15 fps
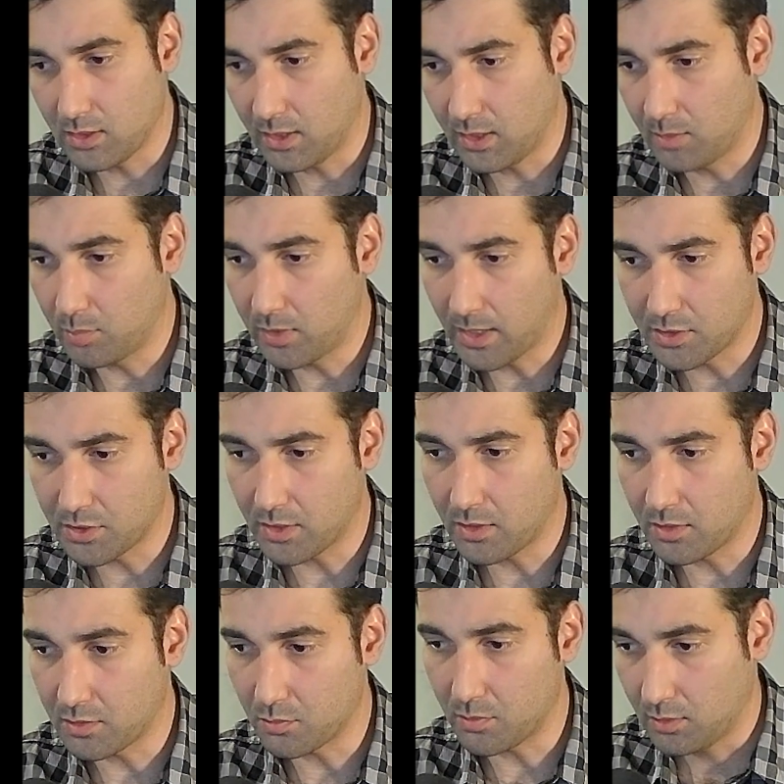and plan
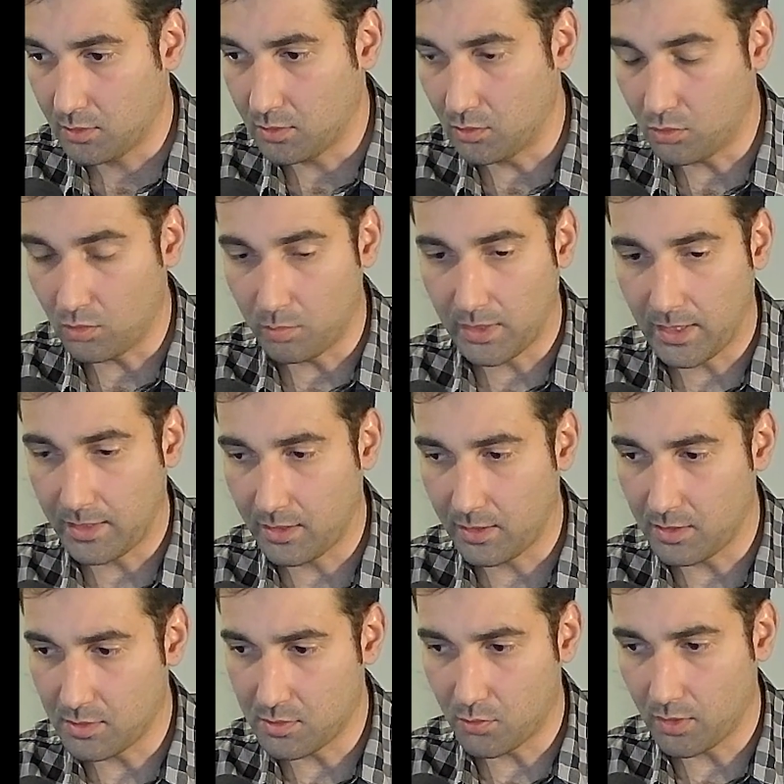checkers with local planning
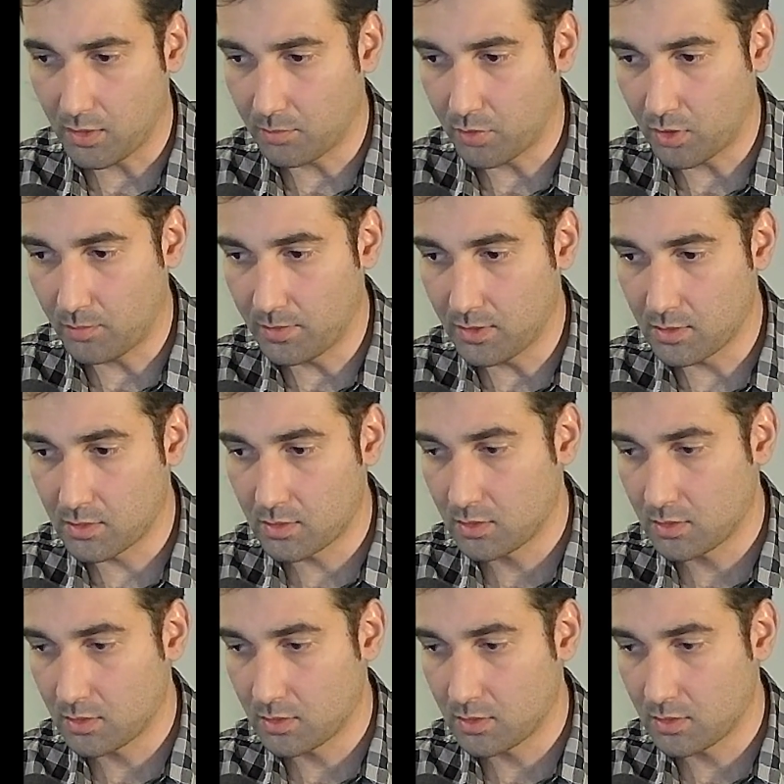and zoning departments.